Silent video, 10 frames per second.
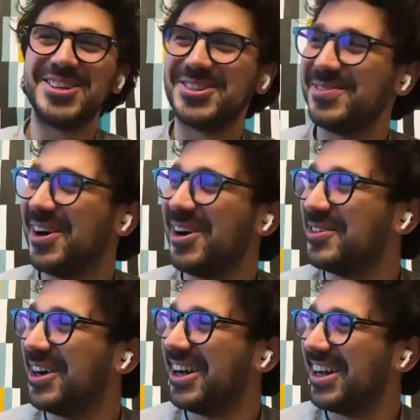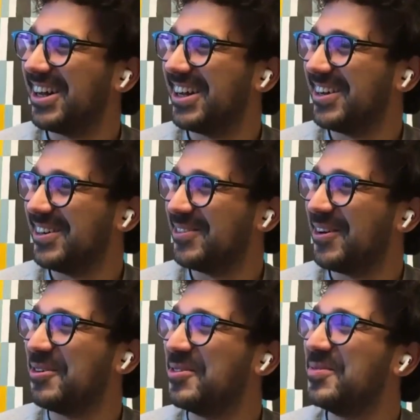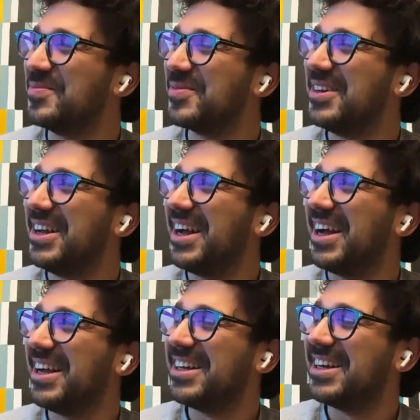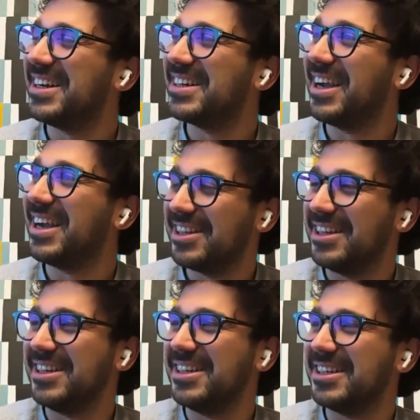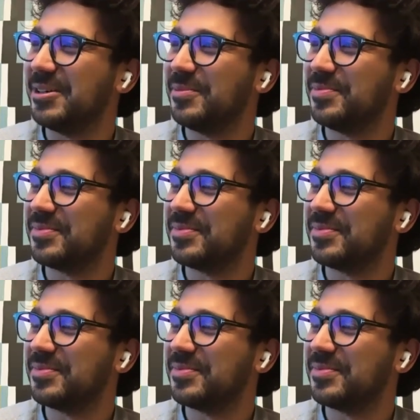interesting question. Wow. Wow. Yeah, I think